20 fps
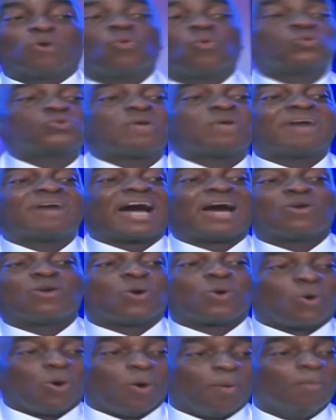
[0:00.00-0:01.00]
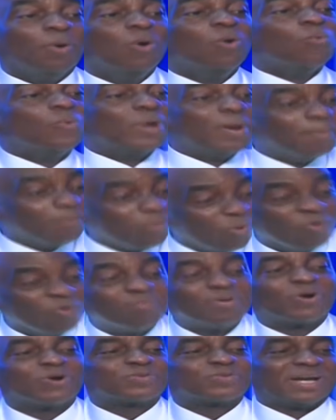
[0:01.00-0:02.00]
whosoever cannot come. We move
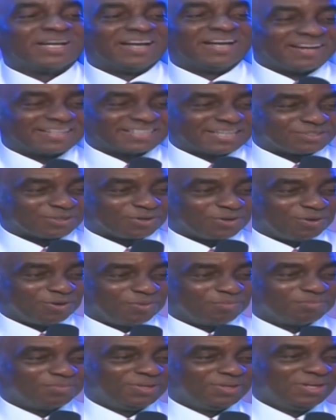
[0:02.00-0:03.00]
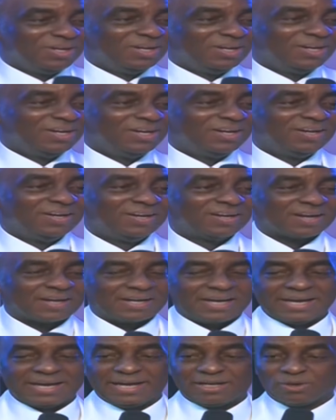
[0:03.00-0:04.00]
because we are directed to come. Can
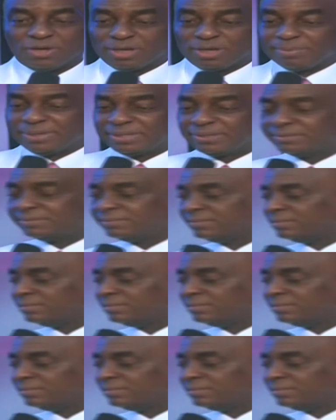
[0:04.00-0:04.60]
I hear your amen?